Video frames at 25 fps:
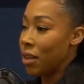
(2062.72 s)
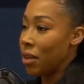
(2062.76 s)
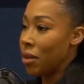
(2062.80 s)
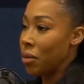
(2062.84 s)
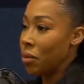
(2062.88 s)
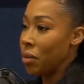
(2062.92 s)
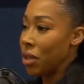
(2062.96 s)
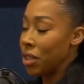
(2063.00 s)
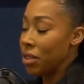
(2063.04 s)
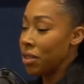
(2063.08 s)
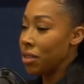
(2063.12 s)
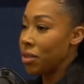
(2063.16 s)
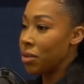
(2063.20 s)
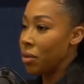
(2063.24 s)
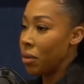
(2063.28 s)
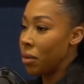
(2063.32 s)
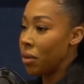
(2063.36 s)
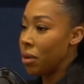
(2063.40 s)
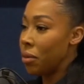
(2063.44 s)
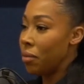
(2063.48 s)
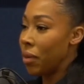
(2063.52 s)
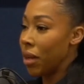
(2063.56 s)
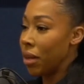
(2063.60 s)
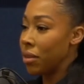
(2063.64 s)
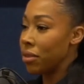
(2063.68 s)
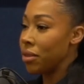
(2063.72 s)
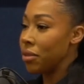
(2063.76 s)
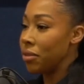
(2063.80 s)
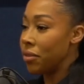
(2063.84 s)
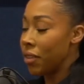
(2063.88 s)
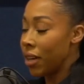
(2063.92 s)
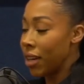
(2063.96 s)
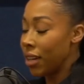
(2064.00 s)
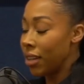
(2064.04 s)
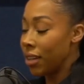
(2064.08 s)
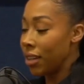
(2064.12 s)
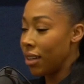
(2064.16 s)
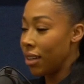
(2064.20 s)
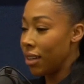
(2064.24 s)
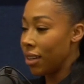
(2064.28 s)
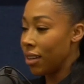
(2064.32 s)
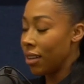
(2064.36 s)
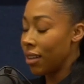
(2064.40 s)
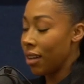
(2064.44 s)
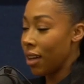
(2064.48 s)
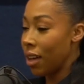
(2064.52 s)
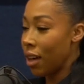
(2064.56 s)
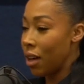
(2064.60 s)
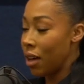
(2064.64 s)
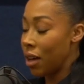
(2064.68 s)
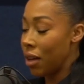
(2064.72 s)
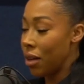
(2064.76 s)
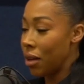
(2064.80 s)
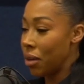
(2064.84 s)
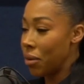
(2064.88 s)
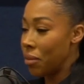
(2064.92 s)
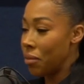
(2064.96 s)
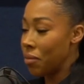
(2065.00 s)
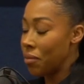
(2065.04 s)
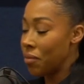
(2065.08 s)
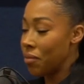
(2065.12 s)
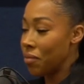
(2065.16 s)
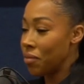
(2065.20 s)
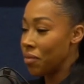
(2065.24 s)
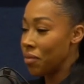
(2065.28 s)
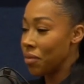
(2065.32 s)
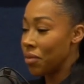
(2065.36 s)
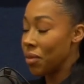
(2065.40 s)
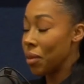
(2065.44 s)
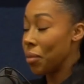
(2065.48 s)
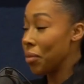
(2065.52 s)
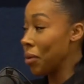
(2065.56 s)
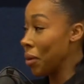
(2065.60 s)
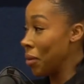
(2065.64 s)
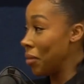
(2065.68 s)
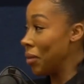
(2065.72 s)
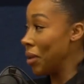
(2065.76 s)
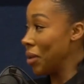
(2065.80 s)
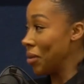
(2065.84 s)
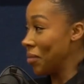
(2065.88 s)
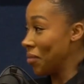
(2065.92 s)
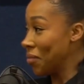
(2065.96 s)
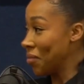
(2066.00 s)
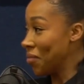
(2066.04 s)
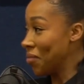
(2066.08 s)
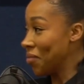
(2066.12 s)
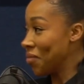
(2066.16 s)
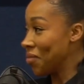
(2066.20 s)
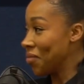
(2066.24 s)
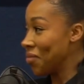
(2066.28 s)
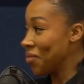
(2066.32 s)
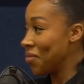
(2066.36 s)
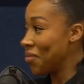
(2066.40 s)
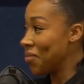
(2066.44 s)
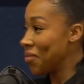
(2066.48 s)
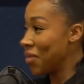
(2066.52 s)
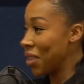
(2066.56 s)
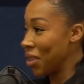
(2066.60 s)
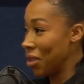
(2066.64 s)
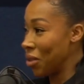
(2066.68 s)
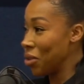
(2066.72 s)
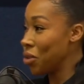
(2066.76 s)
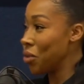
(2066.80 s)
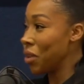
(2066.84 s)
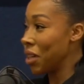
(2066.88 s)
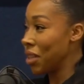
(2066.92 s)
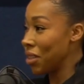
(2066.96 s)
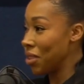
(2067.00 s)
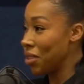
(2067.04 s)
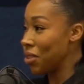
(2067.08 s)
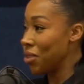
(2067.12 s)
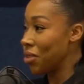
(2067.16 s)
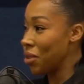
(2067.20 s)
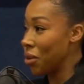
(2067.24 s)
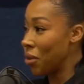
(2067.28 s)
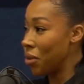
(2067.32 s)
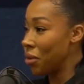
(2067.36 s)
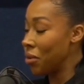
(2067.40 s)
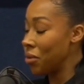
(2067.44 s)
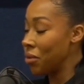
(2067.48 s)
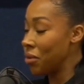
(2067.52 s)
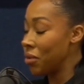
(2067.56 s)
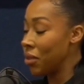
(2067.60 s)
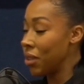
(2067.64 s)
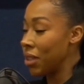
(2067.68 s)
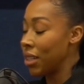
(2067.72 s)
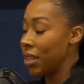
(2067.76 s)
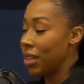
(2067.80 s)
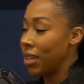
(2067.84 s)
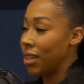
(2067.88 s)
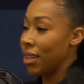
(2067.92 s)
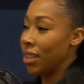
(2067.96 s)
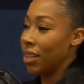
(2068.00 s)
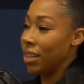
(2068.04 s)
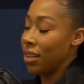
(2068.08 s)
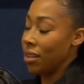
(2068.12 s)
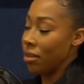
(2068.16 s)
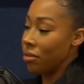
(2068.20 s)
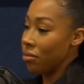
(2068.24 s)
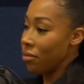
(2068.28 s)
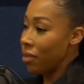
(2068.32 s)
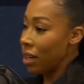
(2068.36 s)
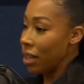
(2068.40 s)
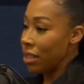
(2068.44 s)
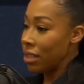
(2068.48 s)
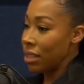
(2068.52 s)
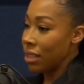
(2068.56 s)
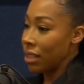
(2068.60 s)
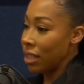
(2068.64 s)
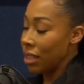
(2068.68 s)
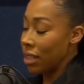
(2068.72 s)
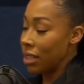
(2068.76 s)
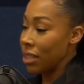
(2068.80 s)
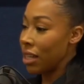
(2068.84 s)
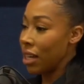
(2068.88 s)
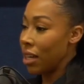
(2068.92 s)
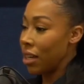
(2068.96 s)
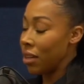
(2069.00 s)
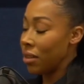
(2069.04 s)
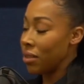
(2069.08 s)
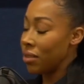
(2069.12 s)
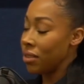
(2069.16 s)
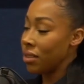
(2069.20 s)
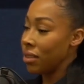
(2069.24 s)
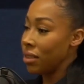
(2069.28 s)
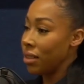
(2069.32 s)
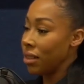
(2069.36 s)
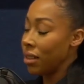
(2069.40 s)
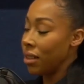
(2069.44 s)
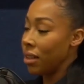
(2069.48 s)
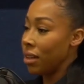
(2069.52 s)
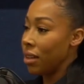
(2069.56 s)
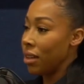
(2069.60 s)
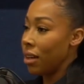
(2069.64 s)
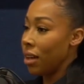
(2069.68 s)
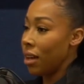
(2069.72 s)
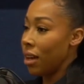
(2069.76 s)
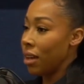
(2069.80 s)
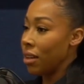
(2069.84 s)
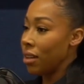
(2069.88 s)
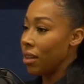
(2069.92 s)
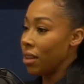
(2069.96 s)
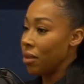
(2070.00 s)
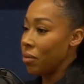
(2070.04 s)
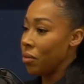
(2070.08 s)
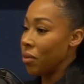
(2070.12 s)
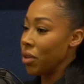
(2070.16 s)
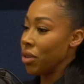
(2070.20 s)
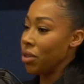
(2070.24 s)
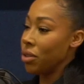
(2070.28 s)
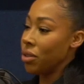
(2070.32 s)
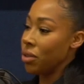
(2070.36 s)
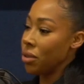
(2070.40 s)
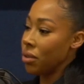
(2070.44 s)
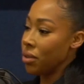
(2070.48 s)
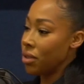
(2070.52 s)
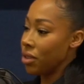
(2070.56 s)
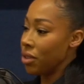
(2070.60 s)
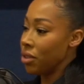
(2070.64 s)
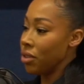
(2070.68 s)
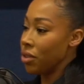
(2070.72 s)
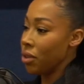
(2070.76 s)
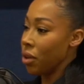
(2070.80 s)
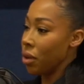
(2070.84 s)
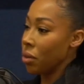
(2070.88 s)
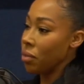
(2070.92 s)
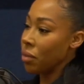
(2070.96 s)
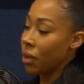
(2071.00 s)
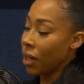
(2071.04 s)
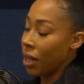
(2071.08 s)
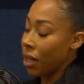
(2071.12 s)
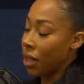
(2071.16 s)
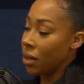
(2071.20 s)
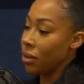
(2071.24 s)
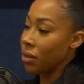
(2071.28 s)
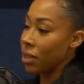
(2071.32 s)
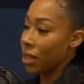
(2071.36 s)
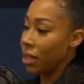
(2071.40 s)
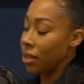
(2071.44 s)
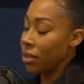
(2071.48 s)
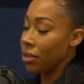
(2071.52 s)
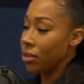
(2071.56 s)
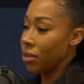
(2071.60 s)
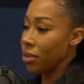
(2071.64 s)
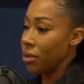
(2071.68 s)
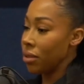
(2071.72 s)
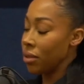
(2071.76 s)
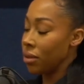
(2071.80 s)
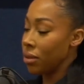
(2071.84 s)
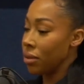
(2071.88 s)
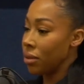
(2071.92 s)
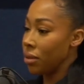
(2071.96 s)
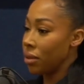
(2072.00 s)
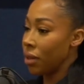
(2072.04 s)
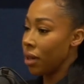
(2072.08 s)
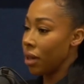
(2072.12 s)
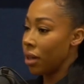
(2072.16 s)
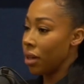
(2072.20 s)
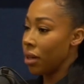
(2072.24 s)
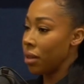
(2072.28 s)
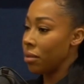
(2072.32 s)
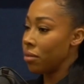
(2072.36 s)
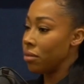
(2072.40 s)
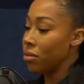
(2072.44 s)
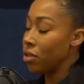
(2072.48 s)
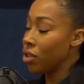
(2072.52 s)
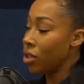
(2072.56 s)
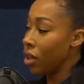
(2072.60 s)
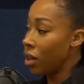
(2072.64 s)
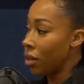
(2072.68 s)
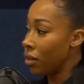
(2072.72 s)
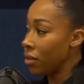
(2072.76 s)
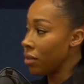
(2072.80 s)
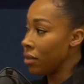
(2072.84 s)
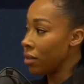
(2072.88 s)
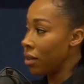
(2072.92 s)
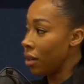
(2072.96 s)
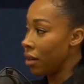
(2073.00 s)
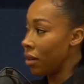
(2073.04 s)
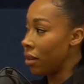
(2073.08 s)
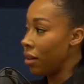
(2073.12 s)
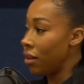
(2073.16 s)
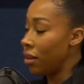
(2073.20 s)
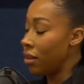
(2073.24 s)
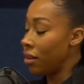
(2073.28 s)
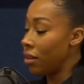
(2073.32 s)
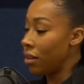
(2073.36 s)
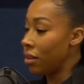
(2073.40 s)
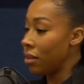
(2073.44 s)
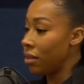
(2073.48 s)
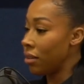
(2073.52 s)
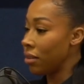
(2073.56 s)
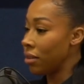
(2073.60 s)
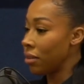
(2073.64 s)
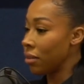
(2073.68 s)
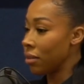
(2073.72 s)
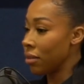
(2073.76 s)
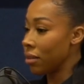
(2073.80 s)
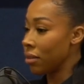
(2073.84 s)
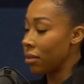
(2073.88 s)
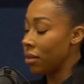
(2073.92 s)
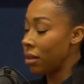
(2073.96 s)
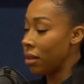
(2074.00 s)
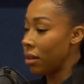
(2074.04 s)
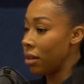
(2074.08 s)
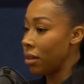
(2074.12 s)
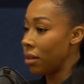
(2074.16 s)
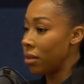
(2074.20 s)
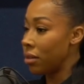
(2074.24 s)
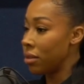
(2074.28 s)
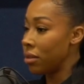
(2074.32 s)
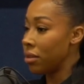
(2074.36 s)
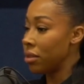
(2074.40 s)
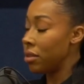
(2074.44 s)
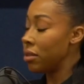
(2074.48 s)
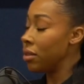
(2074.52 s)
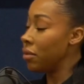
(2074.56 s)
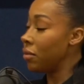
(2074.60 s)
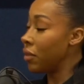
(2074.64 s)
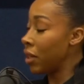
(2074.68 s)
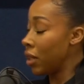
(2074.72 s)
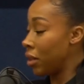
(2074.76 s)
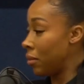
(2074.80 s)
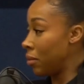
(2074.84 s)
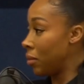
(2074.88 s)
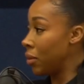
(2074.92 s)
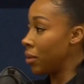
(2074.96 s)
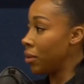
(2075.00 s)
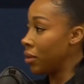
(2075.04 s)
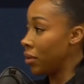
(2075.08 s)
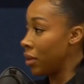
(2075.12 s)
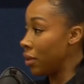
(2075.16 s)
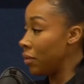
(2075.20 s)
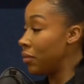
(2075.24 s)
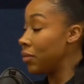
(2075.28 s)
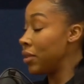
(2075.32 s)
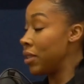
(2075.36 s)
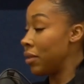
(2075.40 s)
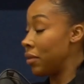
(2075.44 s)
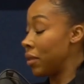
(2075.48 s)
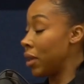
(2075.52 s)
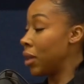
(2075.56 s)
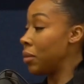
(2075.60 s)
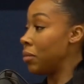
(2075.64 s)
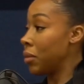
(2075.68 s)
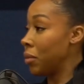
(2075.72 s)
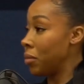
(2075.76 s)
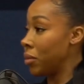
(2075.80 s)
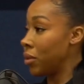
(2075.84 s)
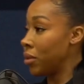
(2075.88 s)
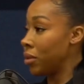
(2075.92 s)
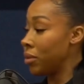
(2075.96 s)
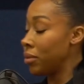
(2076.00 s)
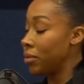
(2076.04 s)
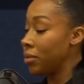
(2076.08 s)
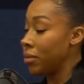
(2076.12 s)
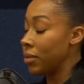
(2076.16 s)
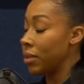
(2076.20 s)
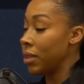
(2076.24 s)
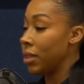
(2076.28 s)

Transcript: which is all about defining the problem that you're trying to solve, writing it down. And then what you do is you scope it out into chunks that are developable.